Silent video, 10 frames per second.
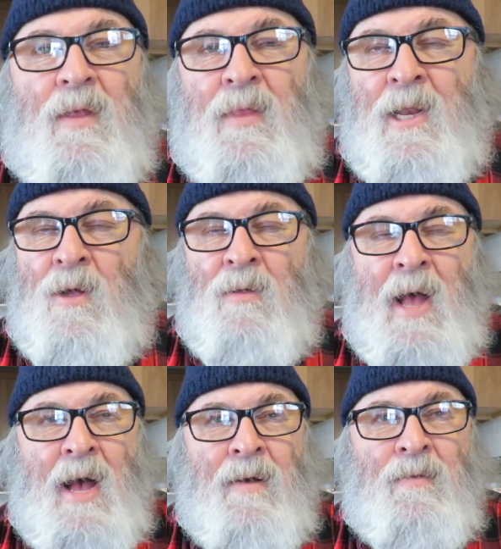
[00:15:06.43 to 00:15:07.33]
They don't
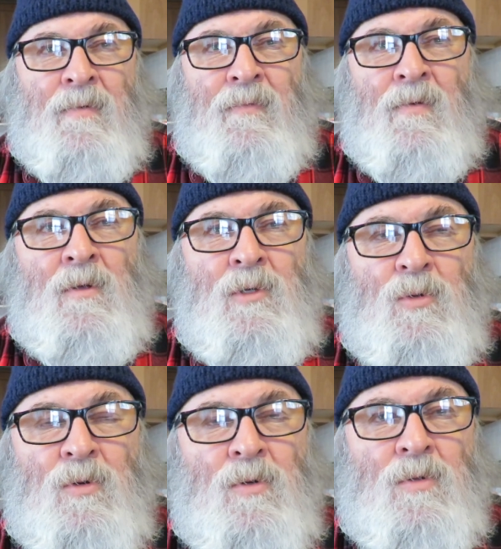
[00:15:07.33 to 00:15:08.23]
have the full
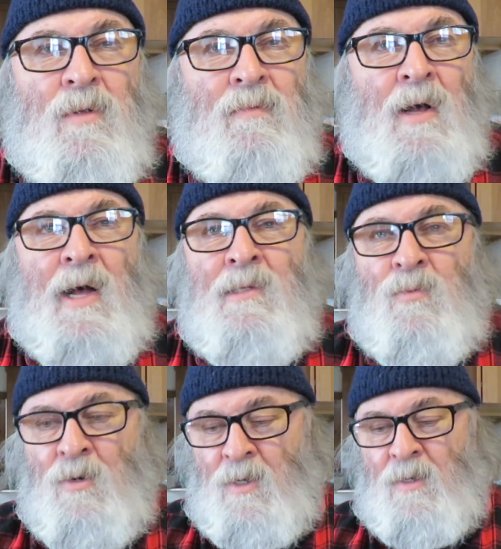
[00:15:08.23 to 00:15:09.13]
truth of God's
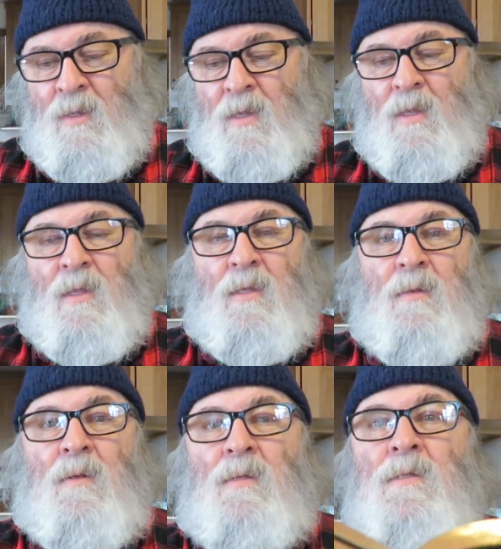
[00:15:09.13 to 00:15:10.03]
word.
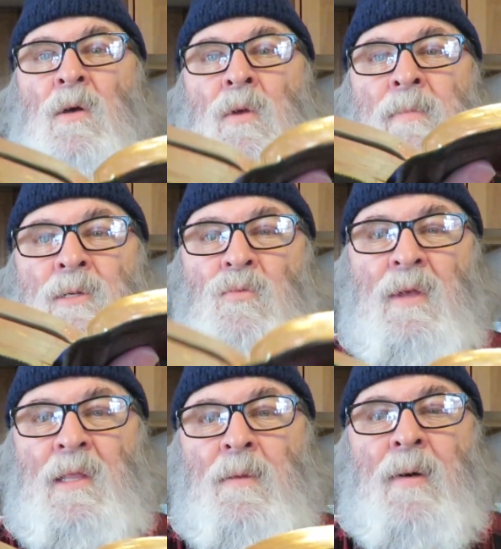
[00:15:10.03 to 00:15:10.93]
So we must
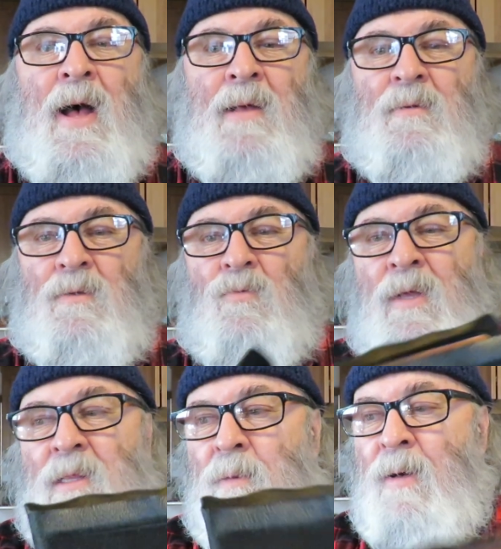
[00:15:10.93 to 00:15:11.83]
read the Bible,
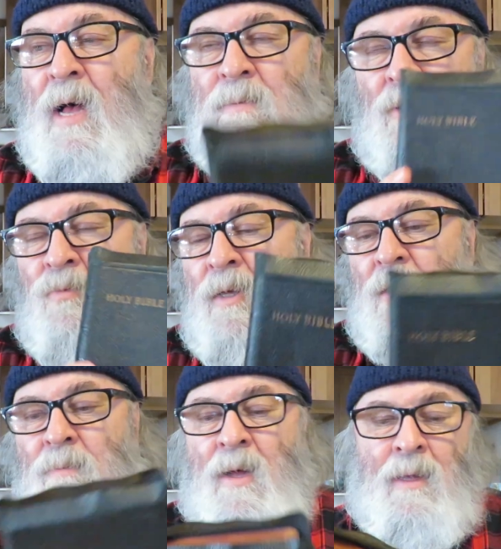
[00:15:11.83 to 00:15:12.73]
read the Bible,
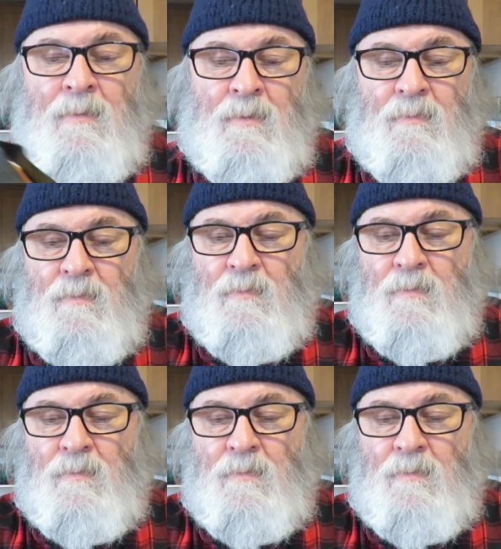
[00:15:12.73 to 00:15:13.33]
read the Bible.